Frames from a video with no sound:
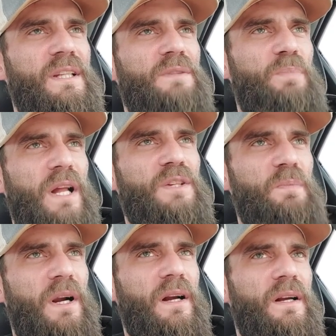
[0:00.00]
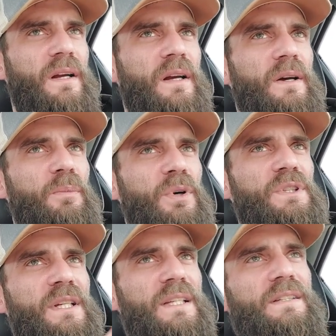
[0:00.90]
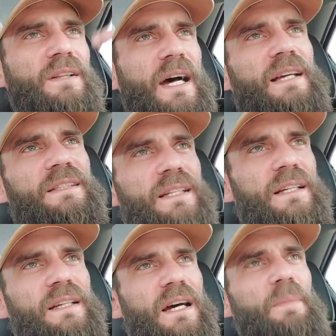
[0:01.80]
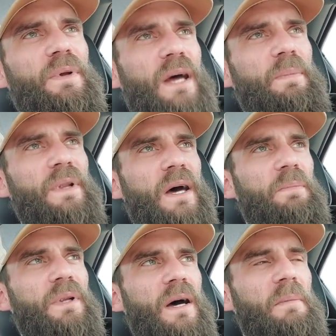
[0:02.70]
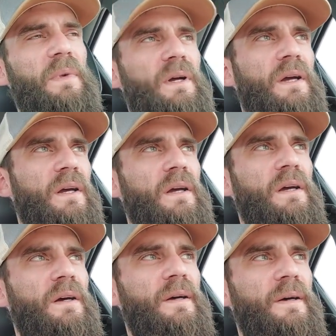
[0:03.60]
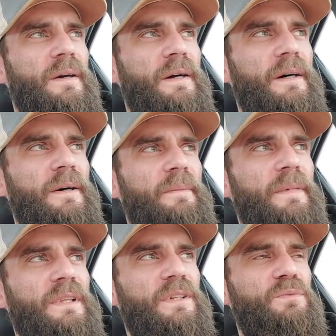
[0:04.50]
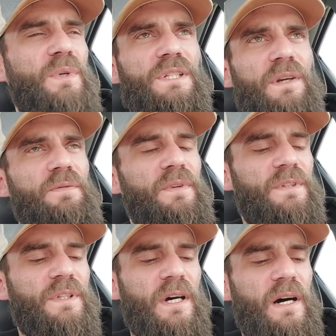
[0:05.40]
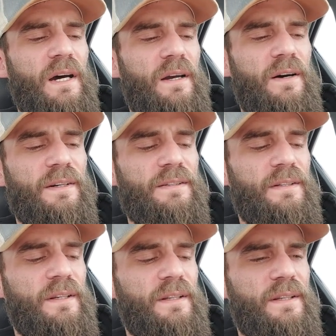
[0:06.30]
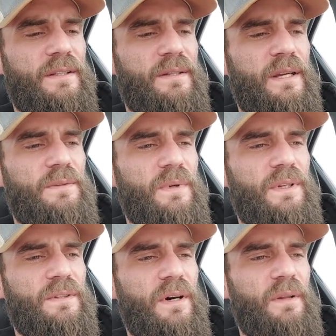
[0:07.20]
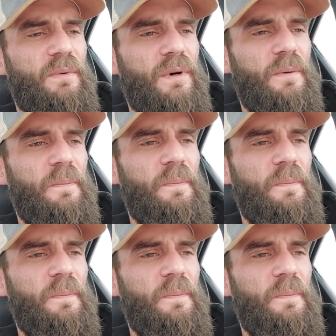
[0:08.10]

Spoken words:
this benchmark, pushing this glass ceiling up and up and up and up, and just reaching for the sky. Honestly, that's what it's all about.